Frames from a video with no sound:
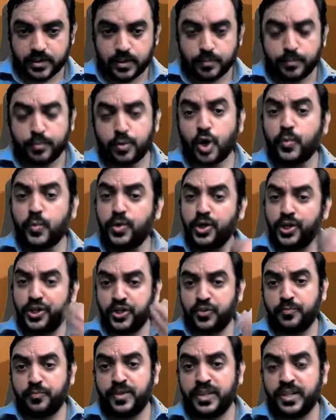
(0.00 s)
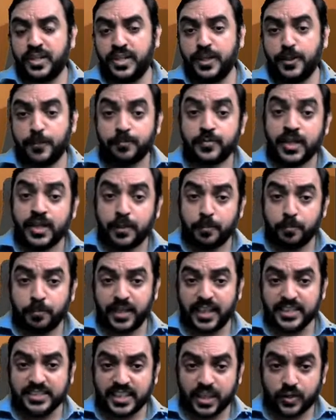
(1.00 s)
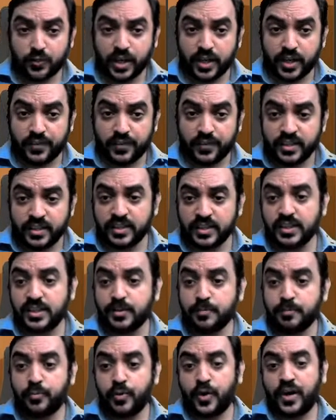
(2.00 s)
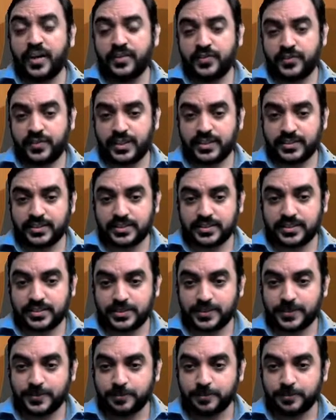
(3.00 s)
probability of B surviving 0.6,